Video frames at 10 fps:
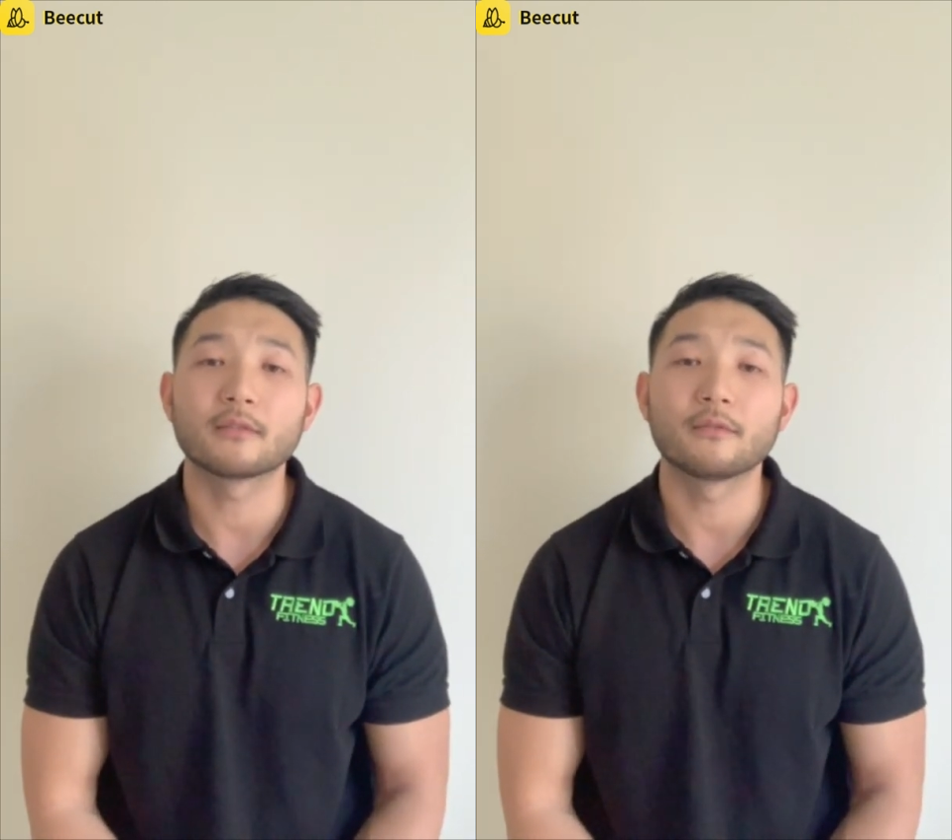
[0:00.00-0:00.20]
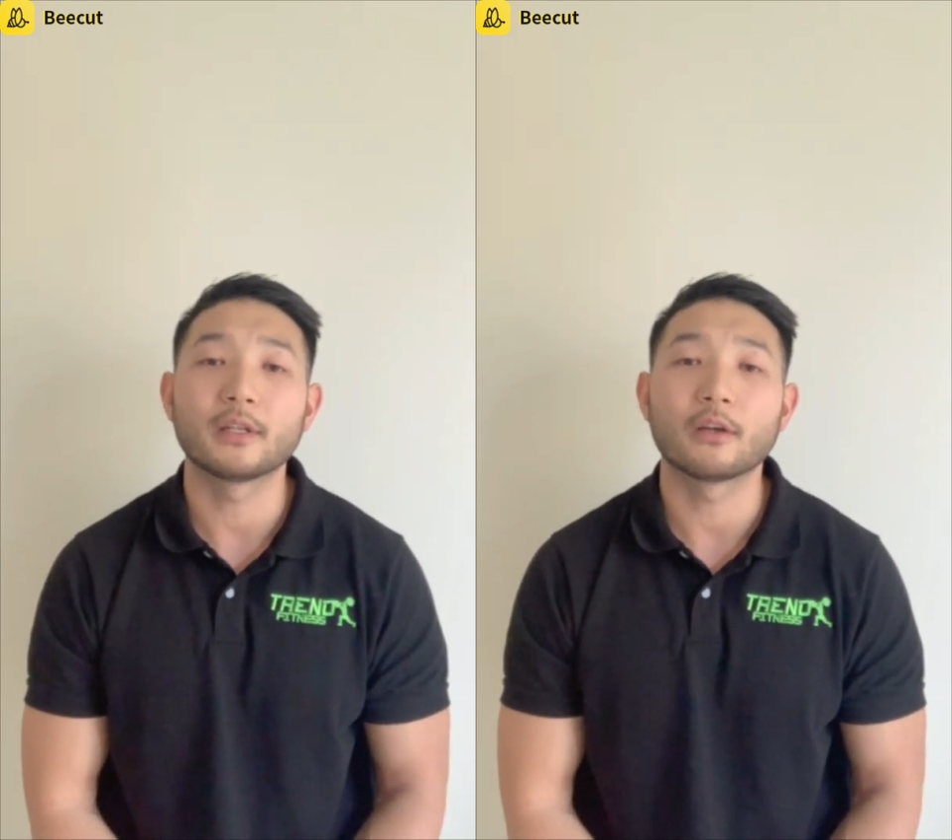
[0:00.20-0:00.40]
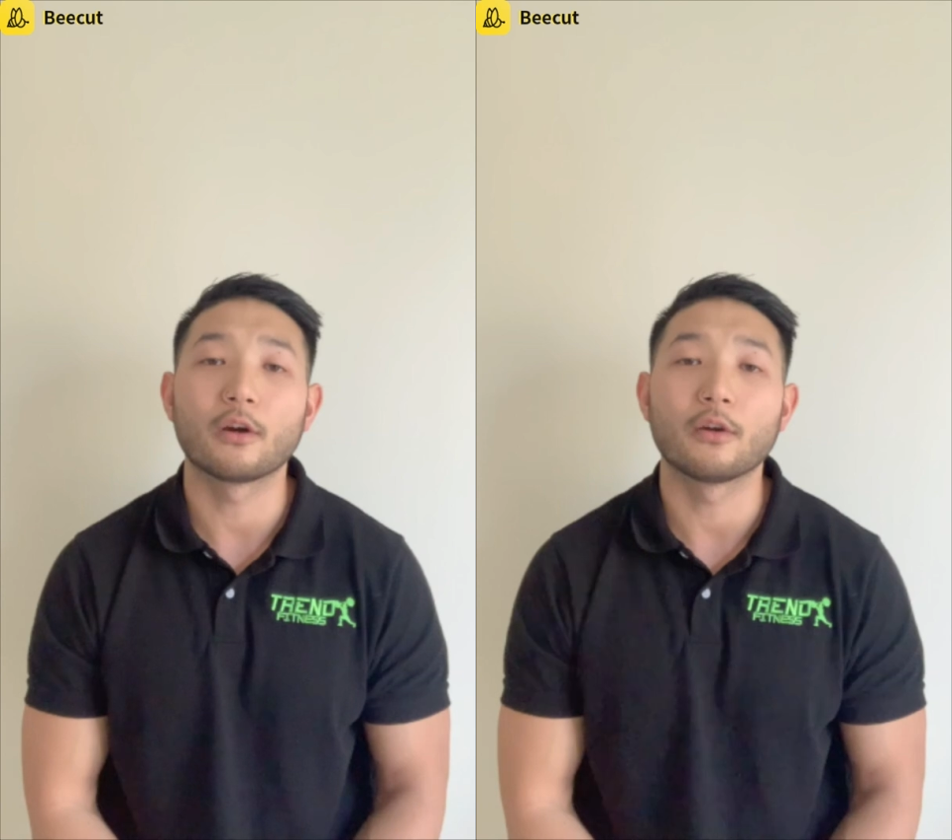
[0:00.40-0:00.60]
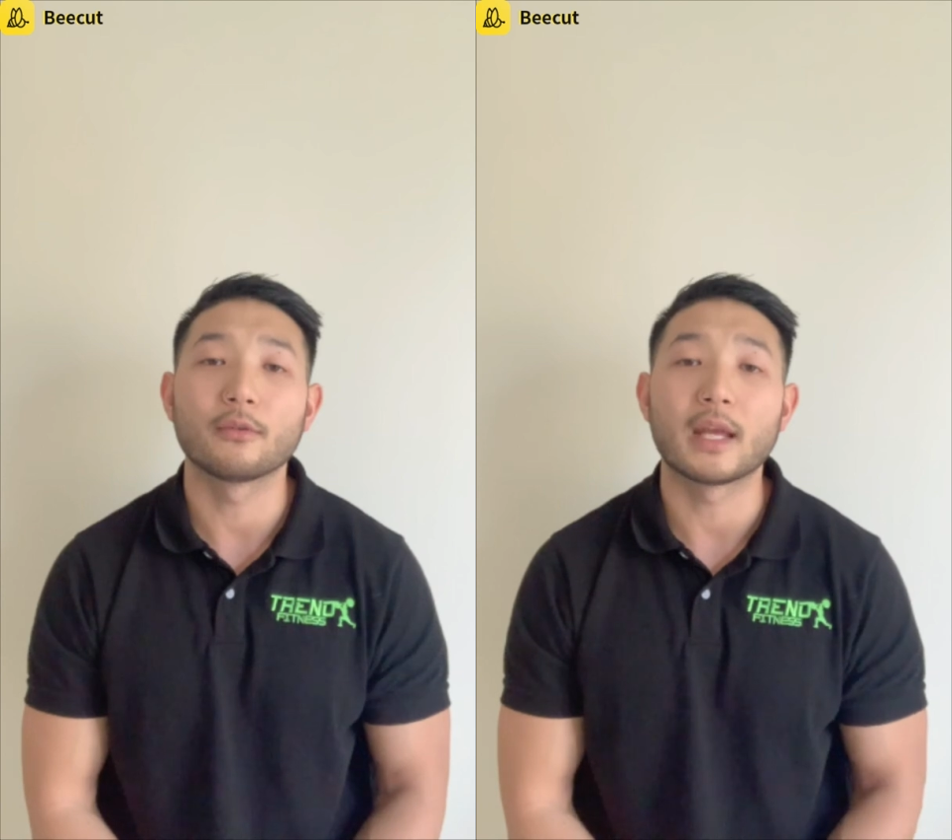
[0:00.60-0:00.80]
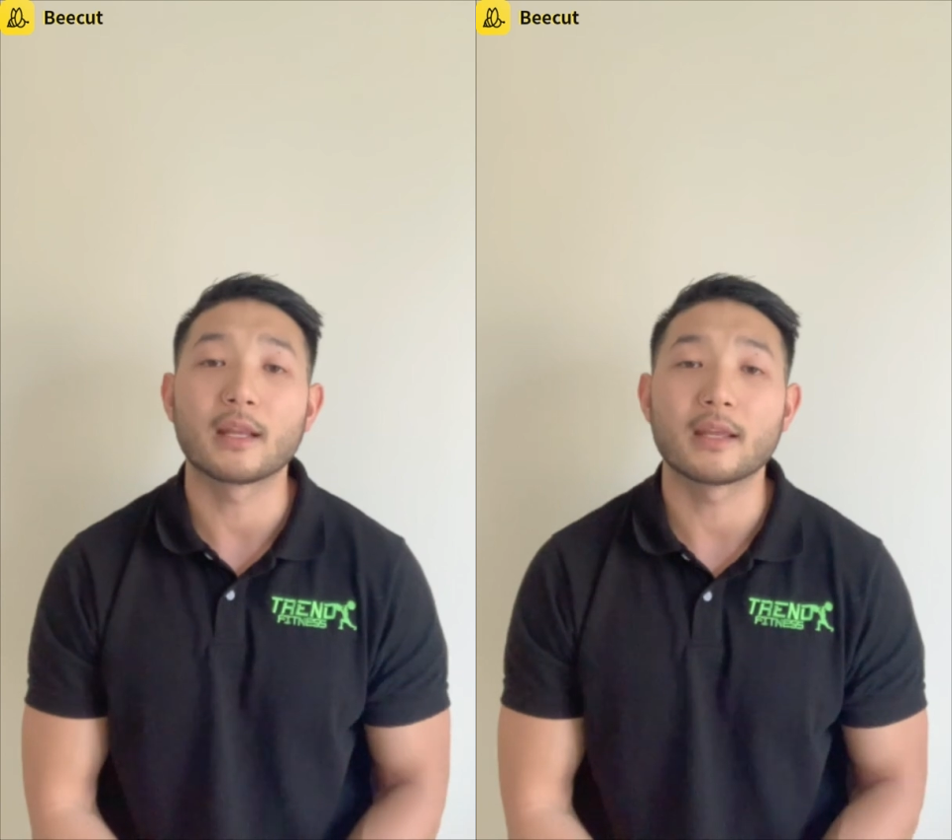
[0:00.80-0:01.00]
video
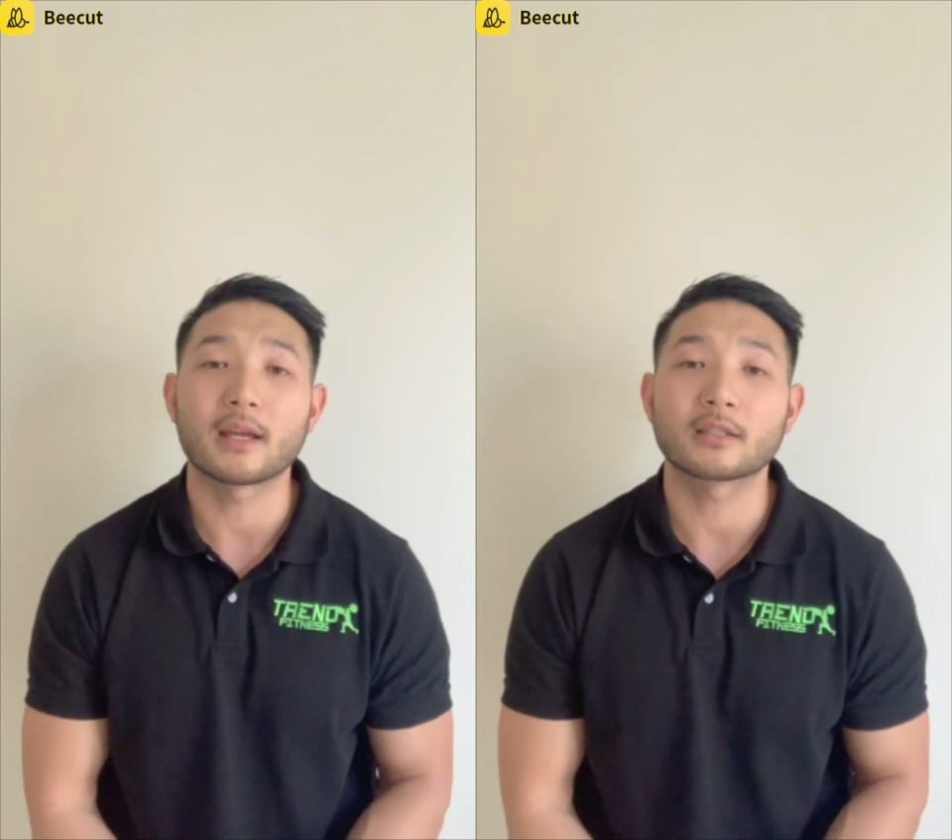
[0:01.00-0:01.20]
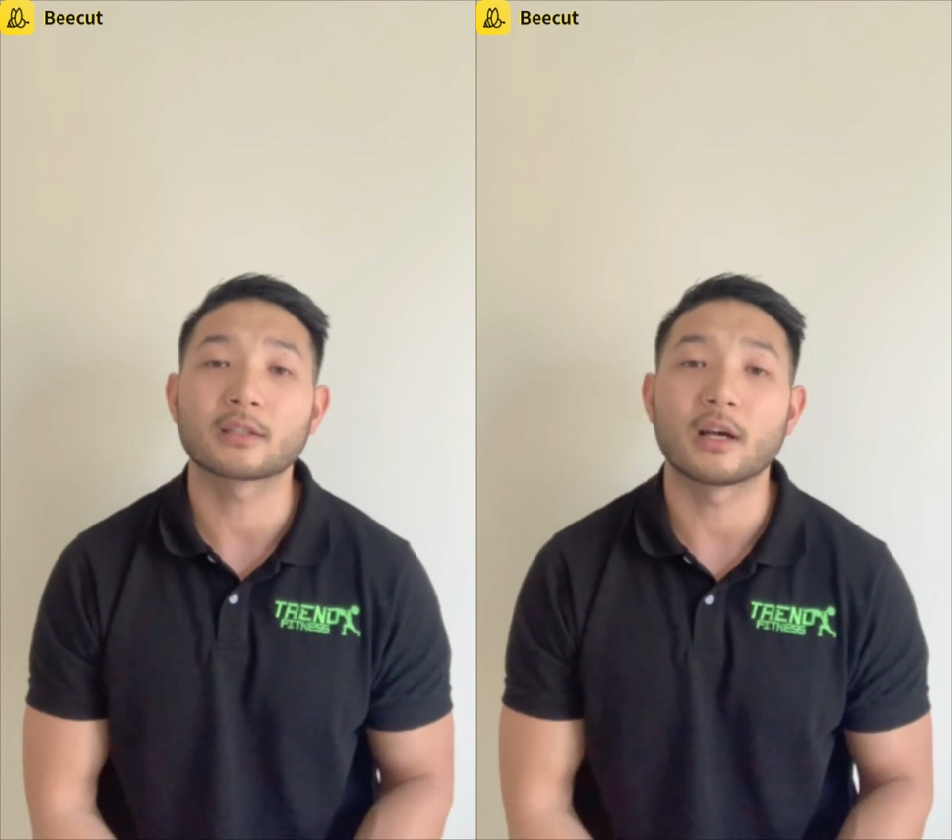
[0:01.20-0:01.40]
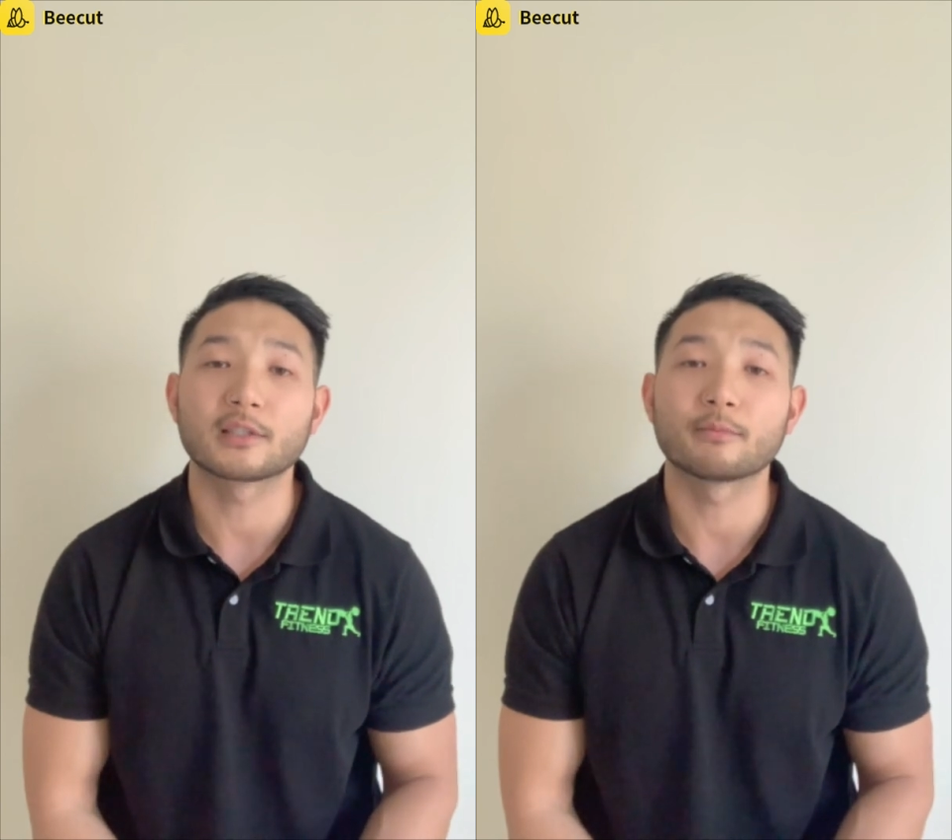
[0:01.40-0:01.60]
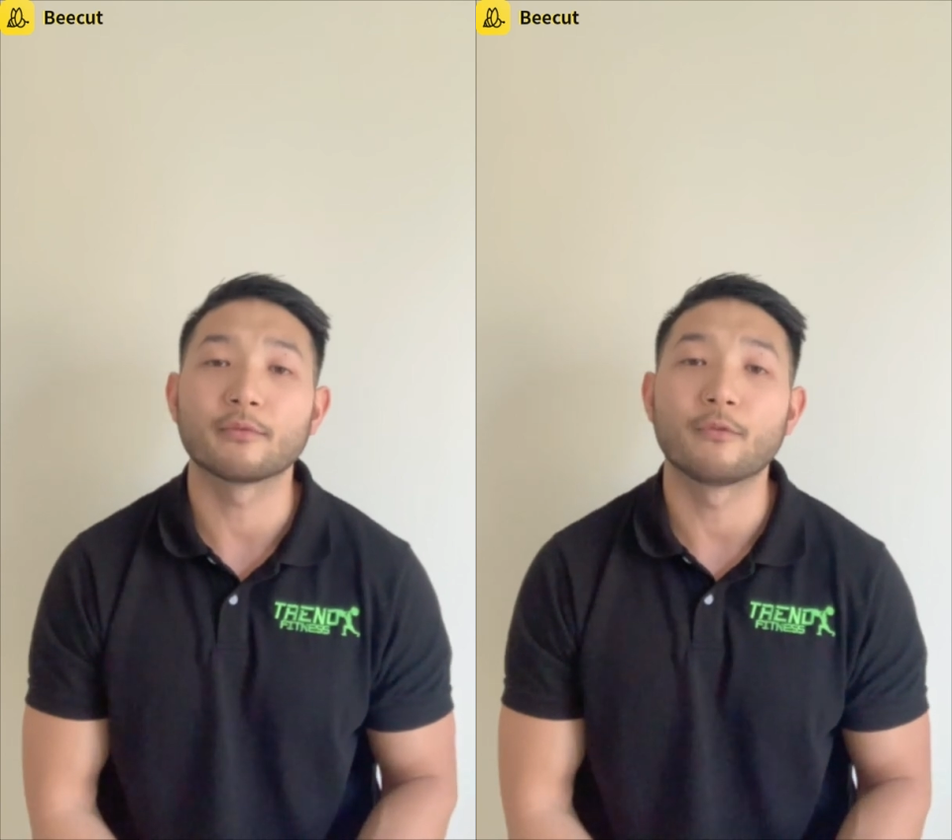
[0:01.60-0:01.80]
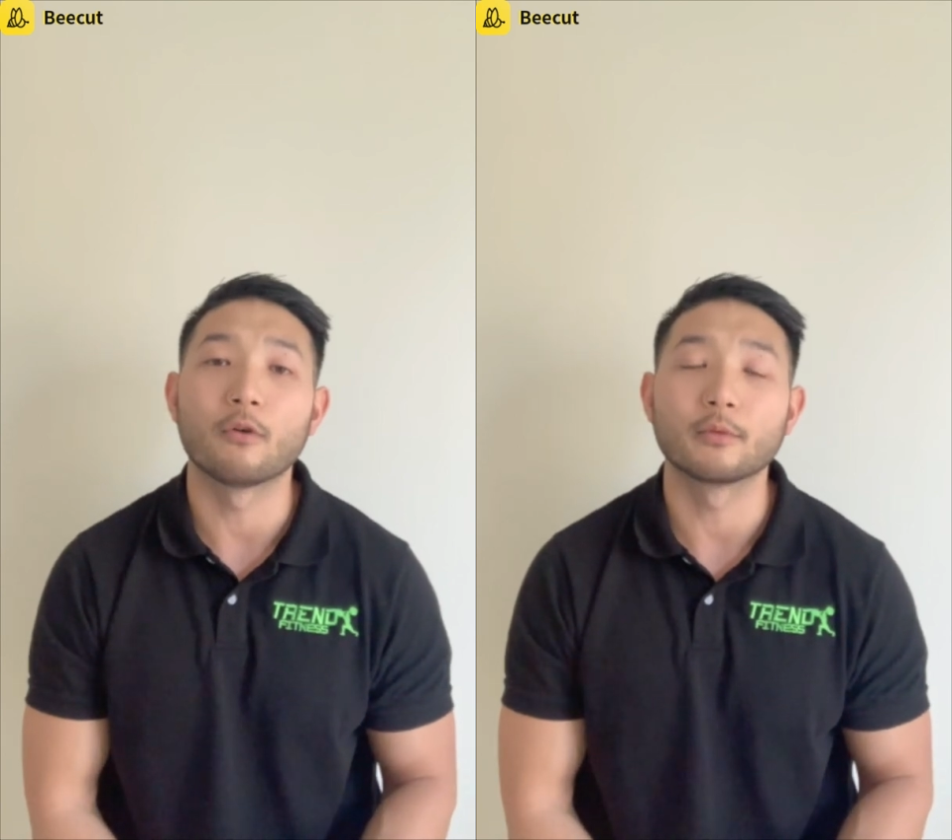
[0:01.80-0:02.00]
and any of the exercises
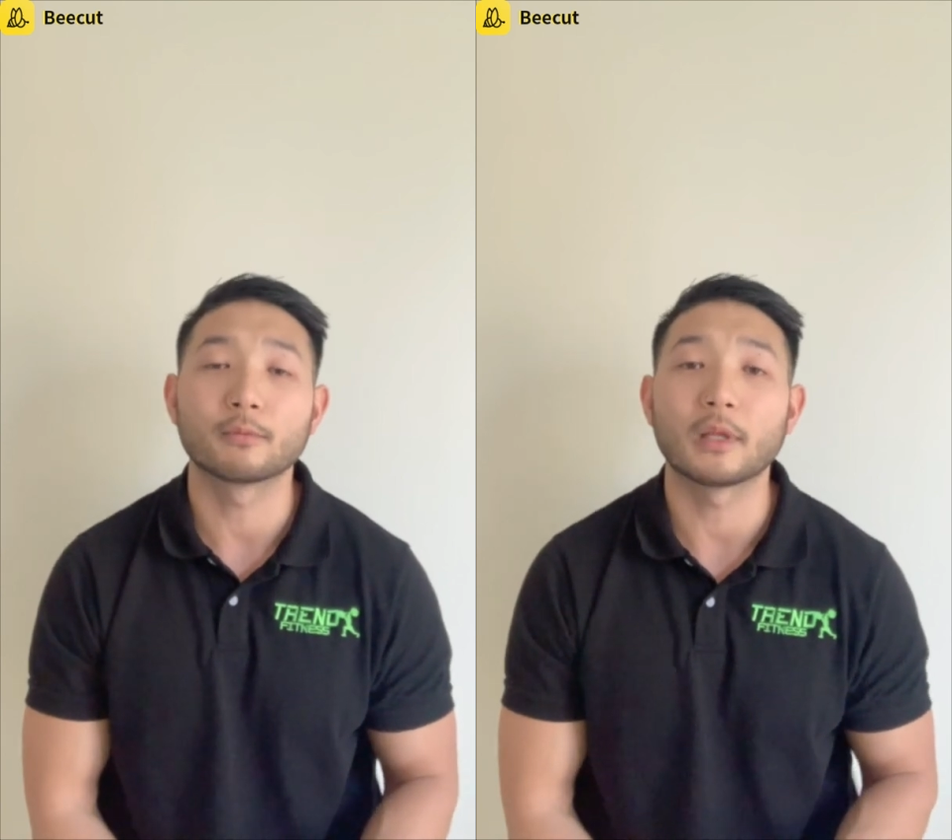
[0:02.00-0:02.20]
performed,